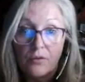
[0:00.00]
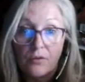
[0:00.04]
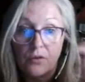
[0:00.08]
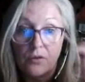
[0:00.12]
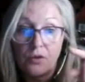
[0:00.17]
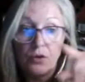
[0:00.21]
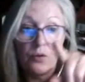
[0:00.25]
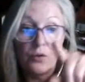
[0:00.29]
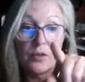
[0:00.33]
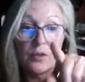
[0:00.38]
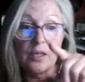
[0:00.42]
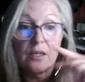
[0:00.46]

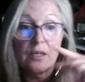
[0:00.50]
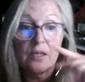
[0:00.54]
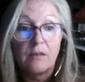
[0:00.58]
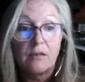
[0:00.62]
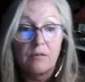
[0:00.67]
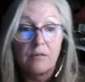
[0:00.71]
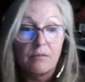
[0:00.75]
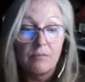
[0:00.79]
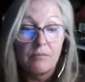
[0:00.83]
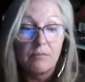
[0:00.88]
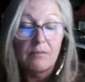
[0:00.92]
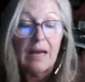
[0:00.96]
you can
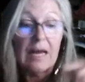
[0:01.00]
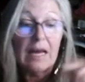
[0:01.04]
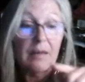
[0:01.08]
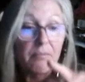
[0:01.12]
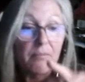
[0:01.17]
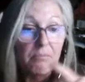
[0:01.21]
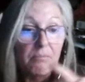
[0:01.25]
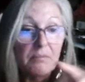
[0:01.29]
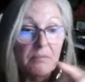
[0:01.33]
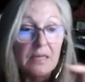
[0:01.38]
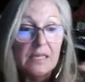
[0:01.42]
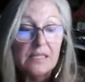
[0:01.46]
kind
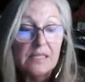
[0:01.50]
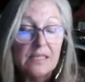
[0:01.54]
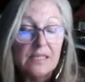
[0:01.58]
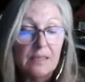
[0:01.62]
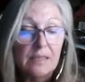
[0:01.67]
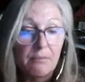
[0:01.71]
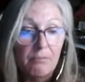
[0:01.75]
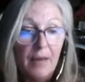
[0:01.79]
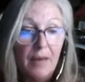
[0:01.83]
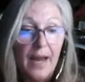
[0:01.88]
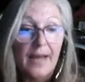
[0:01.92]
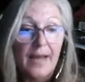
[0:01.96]
of mix
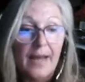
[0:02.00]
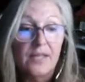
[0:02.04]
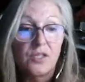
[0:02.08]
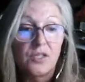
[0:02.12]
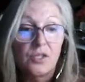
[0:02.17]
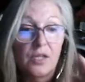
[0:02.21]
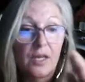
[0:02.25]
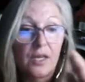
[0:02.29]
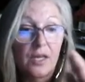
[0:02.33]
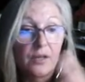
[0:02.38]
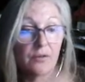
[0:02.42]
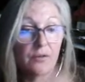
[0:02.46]
and match
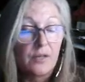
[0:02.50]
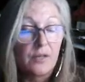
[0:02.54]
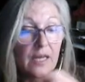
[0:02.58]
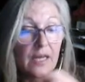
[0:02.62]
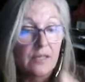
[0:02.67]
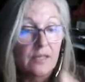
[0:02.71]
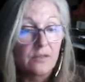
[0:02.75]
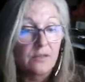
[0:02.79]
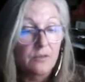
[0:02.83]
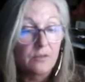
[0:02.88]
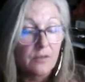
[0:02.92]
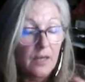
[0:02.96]

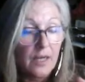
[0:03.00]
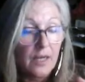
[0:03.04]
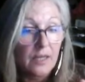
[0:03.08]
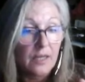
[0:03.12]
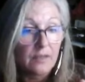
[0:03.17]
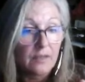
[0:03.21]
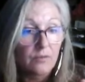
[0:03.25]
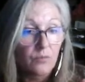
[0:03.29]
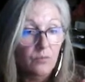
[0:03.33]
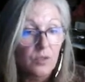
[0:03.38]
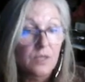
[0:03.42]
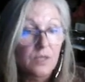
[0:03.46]

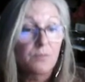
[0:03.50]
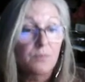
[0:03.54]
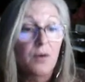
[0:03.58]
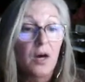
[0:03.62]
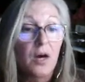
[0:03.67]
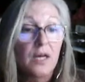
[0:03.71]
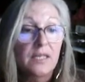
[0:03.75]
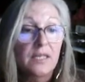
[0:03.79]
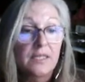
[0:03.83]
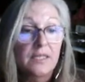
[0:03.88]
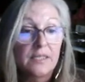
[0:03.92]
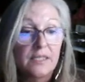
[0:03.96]
and
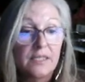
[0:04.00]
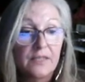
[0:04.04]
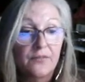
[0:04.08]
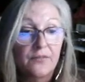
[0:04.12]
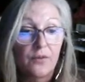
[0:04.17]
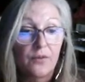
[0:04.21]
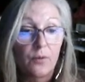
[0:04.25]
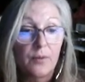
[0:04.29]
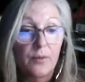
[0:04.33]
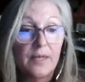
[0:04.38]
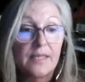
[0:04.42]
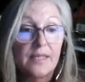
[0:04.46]
respond in
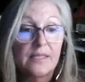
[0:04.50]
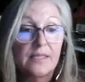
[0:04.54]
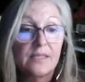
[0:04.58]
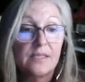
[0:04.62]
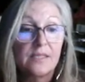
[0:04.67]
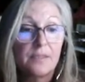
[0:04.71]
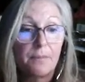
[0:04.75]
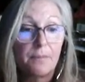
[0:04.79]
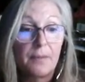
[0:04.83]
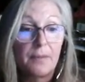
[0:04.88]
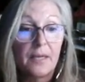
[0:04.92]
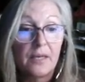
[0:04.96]
different ways
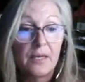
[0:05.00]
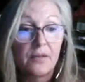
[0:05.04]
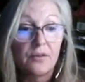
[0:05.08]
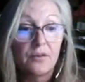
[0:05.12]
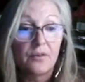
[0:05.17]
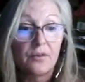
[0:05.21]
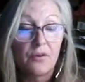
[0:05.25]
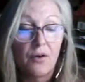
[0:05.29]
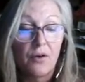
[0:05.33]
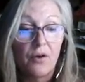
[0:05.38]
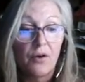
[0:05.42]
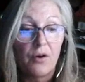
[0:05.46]

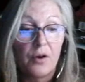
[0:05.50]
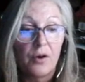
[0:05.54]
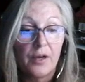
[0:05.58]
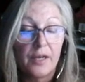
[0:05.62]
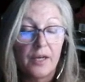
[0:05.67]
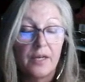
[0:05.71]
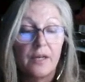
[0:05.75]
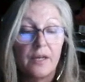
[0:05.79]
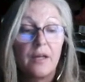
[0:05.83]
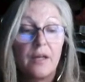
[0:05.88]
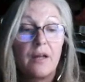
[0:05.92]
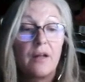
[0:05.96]
depending
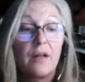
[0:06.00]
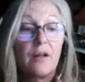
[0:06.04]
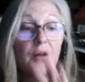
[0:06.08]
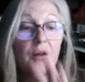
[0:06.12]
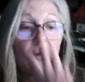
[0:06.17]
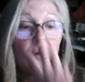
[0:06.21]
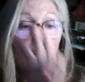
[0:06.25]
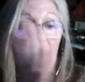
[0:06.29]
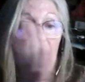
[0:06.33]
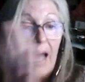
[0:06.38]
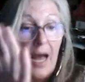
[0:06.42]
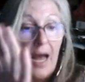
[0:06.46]
on
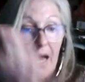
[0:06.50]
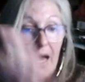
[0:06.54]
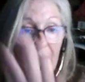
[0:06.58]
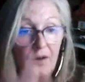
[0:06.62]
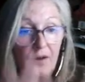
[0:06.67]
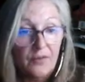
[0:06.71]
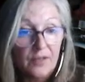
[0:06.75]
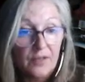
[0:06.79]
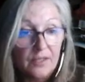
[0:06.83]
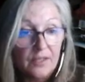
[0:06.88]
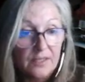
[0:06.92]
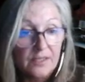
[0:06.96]
how
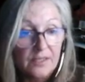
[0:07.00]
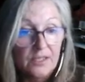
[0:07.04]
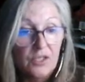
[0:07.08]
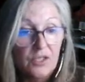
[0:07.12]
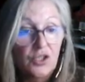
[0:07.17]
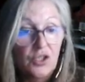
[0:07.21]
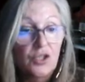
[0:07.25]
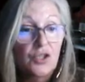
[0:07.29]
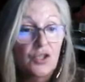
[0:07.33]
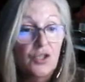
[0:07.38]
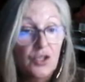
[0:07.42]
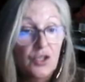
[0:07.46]
the
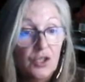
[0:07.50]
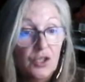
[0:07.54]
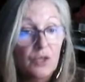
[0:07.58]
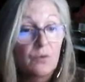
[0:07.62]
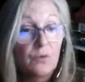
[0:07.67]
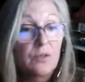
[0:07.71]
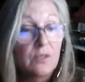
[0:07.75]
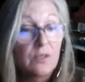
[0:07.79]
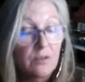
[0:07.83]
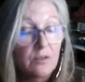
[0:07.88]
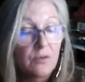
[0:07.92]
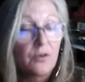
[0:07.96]
clinician's
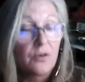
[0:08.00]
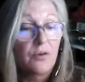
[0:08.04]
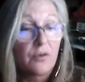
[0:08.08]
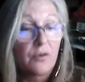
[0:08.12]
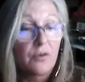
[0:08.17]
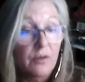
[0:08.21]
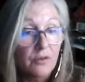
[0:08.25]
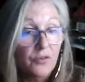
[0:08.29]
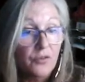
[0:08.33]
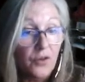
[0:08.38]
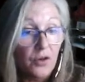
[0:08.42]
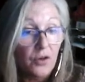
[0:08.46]
doing
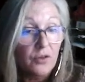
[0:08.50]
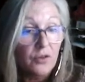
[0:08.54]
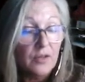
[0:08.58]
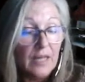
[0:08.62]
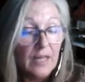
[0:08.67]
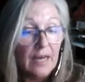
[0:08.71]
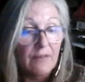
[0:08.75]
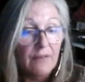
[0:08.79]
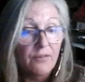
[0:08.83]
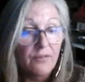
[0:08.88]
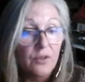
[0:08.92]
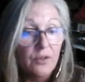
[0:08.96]
their
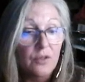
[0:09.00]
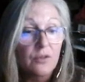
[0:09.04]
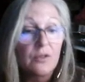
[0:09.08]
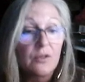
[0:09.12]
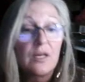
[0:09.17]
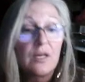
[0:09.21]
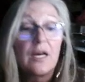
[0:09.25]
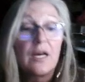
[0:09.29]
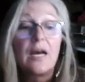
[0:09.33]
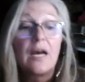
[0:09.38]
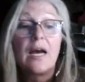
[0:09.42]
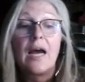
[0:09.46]
level,
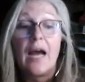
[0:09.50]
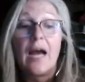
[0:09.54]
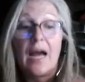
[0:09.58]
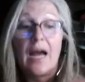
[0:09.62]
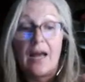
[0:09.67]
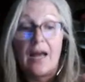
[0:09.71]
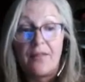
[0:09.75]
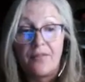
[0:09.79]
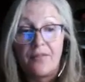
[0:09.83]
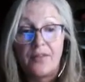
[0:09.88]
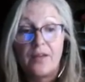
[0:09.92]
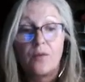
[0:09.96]

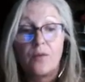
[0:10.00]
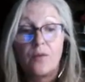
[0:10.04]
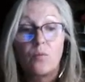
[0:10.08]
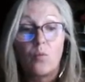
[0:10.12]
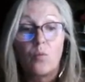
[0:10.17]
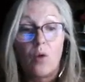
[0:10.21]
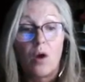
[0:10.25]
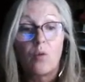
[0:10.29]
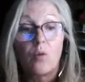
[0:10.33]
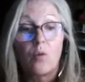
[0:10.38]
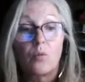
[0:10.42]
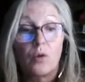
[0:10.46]
and then
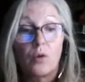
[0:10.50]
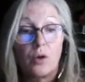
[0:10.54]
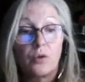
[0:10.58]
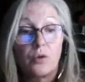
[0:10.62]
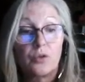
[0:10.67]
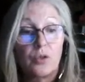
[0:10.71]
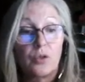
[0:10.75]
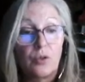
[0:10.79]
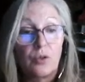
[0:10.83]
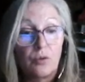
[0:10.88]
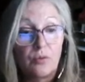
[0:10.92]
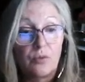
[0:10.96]
what role
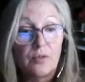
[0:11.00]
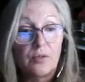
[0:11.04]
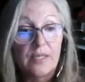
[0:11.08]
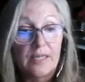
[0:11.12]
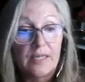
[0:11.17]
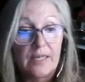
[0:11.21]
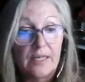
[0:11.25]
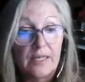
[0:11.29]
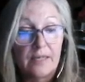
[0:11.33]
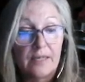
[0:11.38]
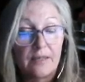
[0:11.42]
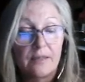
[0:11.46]
you
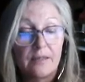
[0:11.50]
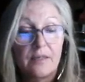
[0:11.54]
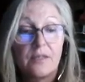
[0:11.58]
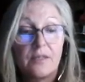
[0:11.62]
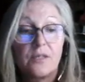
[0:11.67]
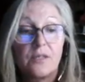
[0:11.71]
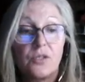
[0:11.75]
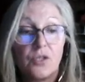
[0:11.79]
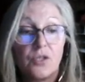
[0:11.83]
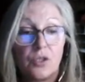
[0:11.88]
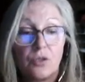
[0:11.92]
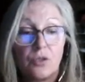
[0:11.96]
need
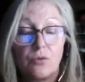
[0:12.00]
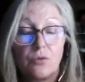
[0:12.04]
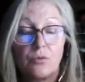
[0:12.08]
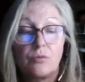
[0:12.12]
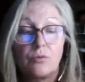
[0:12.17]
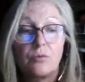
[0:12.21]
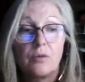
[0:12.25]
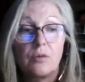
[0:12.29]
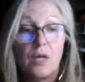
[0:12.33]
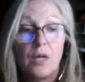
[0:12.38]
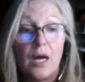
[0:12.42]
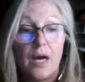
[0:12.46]
to
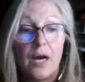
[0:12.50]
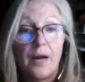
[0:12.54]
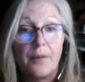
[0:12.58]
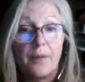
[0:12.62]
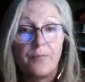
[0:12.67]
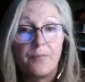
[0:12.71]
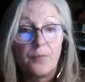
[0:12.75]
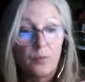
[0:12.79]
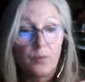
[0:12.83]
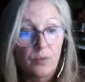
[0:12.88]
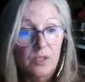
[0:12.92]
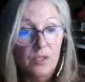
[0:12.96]

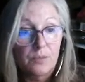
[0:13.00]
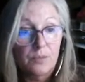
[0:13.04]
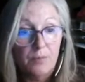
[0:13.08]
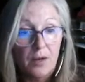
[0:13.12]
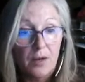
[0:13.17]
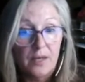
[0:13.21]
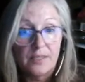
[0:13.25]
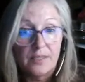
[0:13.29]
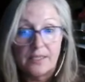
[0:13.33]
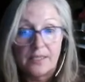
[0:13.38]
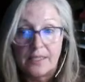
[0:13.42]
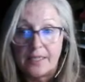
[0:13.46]

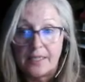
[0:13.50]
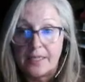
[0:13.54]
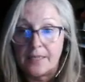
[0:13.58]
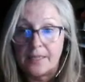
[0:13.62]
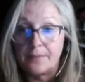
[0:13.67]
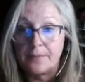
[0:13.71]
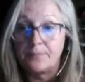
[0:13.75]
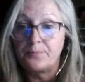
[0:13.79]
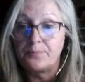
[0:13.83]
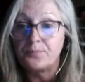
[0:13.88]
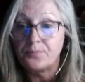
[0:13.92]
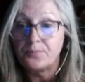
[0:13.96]
respond in.
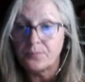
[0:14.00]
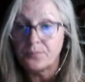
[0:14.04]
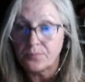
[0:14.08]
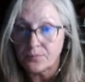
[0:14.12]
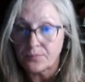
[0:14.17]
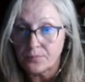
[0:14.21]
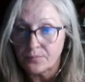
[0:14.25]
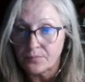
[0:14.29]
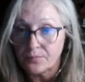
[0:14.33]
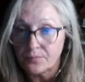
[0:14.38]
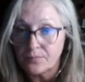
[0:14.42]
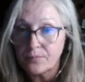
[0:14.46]

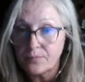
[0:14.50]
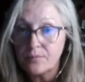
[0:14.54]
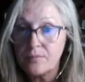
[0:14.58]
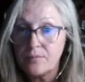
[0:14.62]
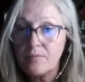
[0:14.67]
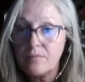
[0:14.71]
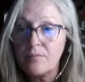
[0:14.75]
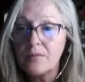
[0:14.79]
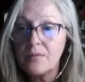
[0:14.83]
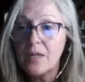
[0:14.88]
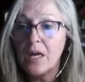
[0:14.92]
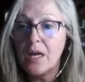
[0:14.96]

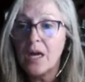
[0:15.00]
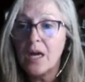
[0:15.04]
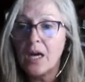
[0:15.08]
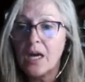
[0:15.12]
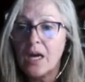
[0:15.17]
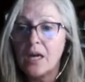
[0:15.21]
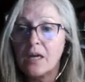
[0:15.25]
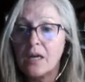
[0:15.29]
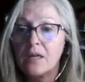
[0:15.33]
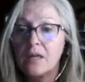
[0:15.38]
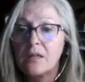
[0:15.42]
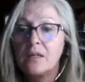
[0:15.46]

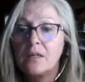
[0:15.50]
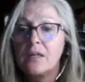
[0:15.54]
Uh,